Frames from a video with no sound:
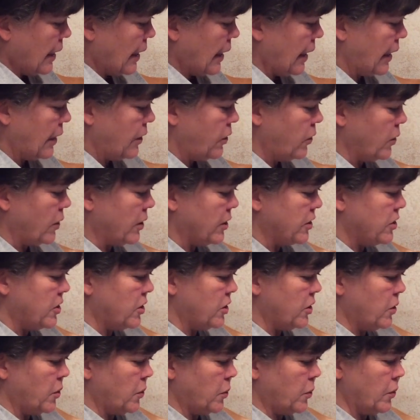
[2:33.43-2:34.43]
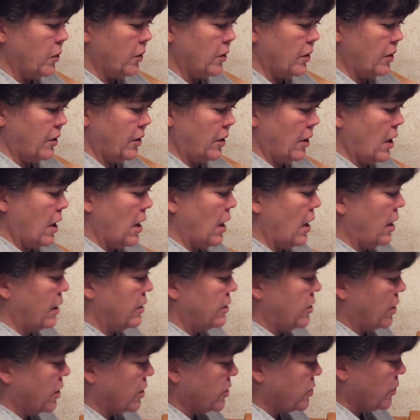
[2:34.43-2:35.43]
And you can do
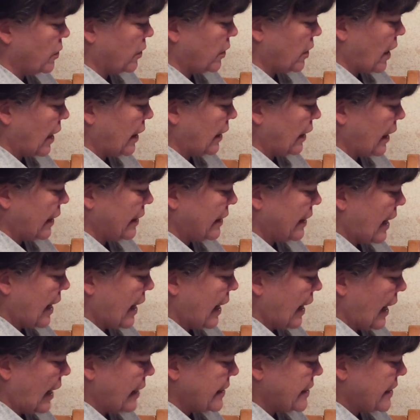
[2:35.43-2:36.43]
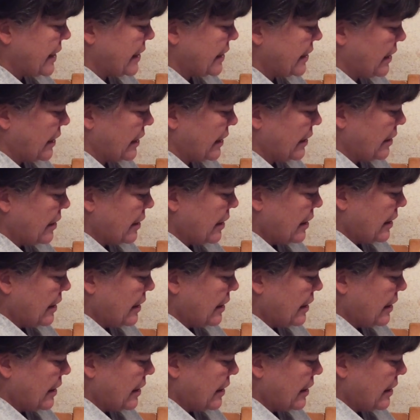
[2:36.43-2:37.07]
a line like that. I tend to